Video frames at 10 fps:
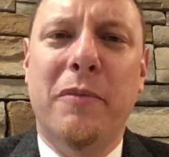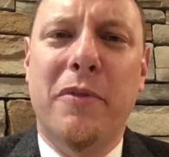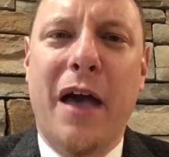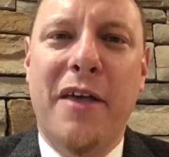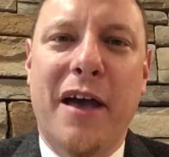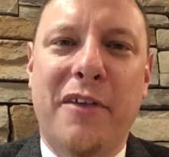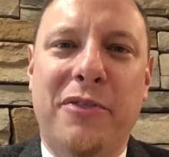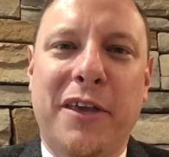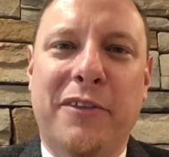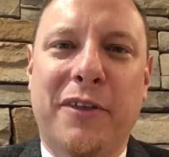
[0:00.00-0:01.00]
I
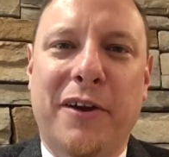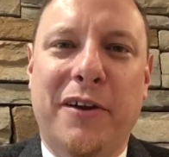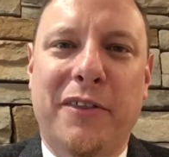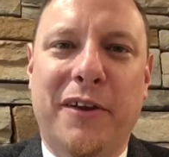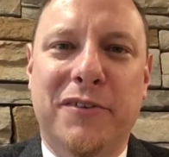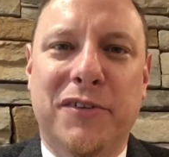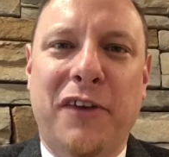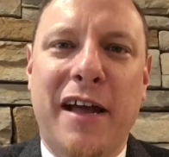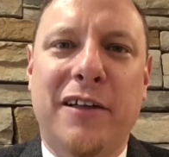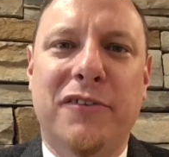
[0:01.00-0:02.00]
think there's a
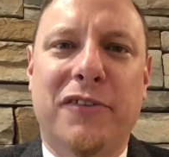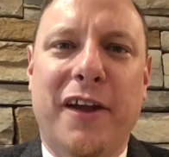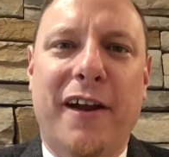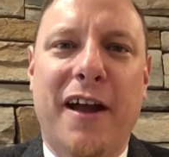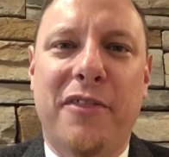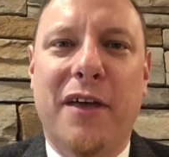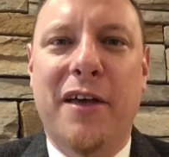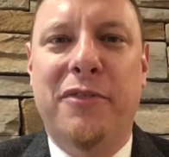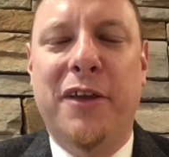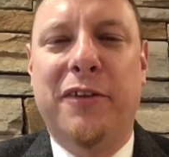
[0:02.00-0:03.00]
challenge there. I
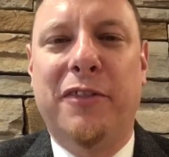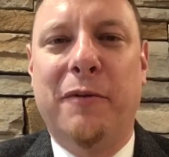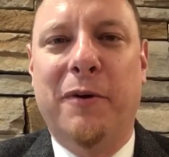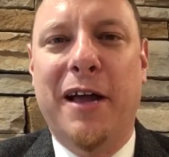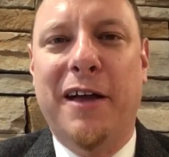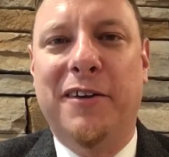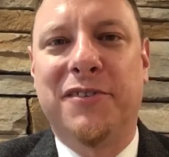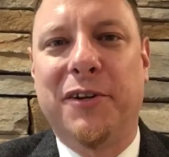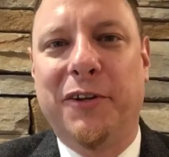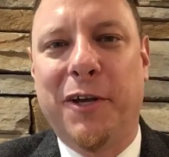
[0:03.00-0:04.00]
think that we're not
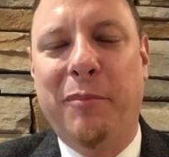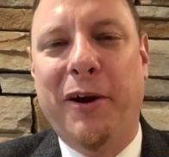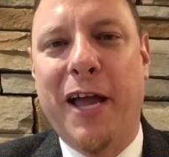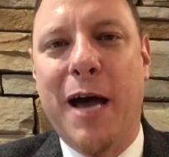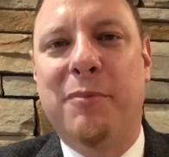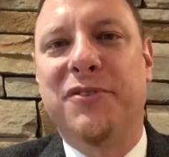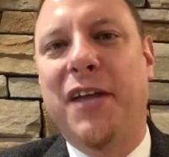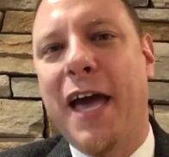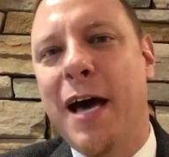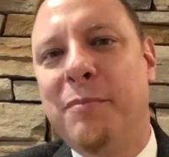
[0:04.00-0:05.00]
necessarily comparing apples to
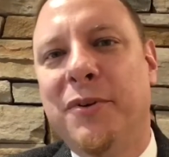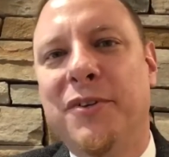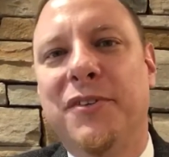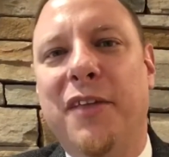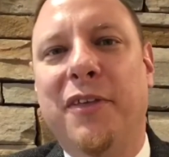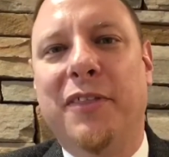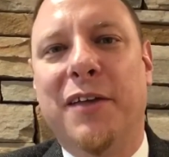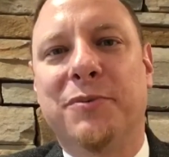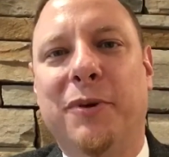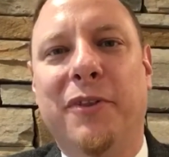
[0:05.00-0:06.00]
apples. I think
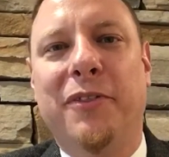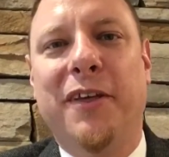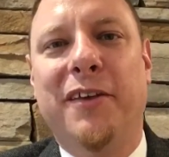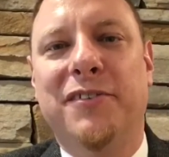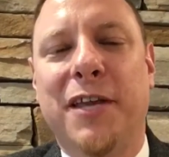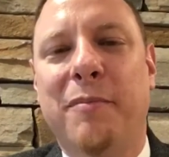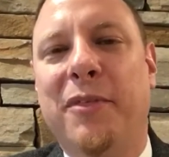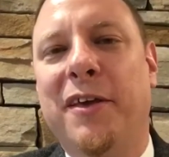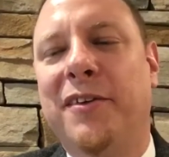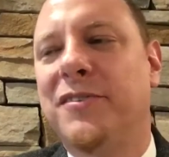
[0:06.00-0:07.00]
that's one of the same
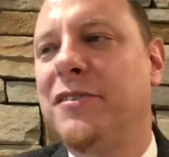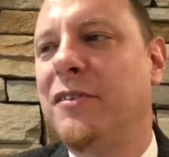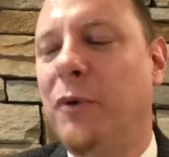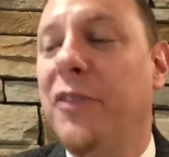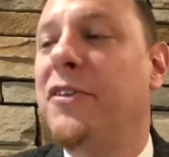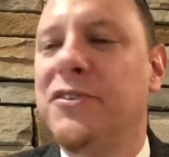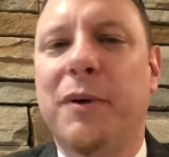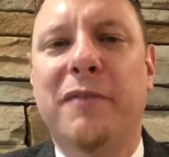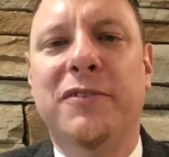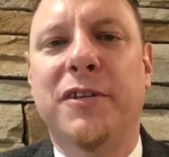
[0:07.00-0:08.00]
things. One of the things we
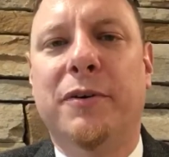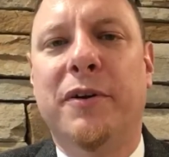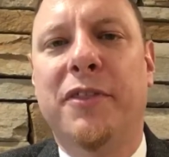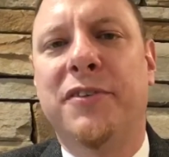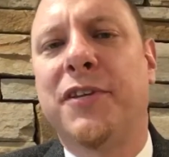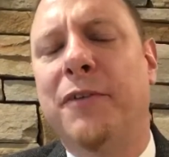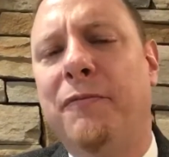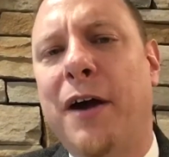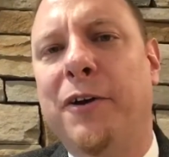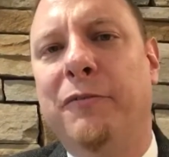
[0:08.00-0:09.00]
have to deal with that's a
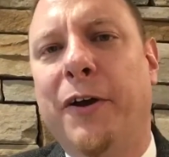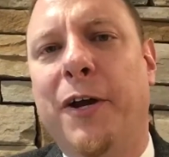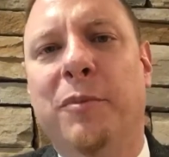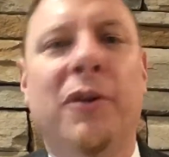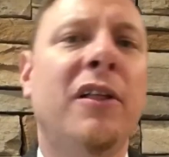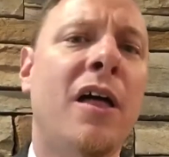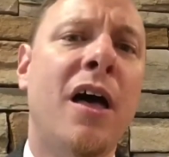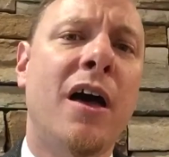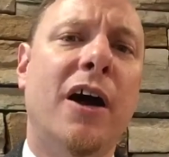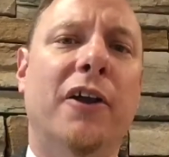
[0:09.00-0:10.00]
confounding variable.
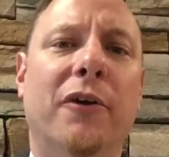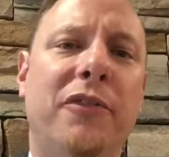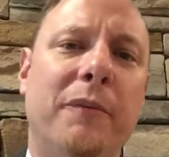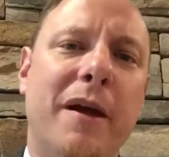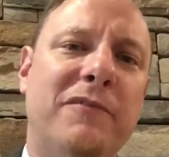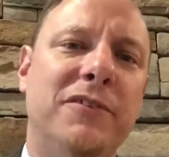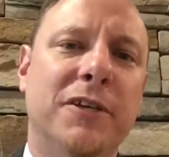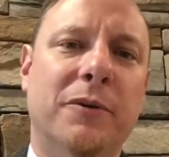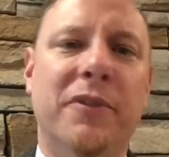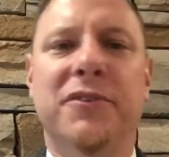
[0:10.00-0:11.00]
Another thing we have to
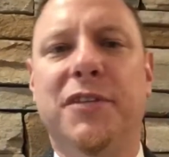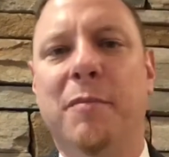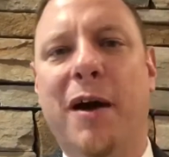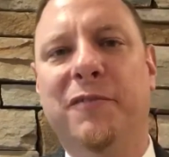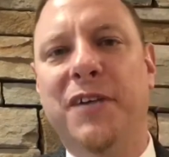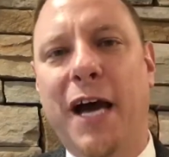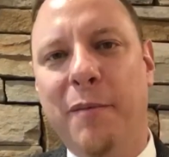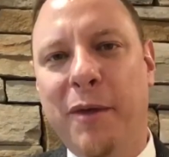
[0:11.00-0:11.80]
deal with is the amount of time that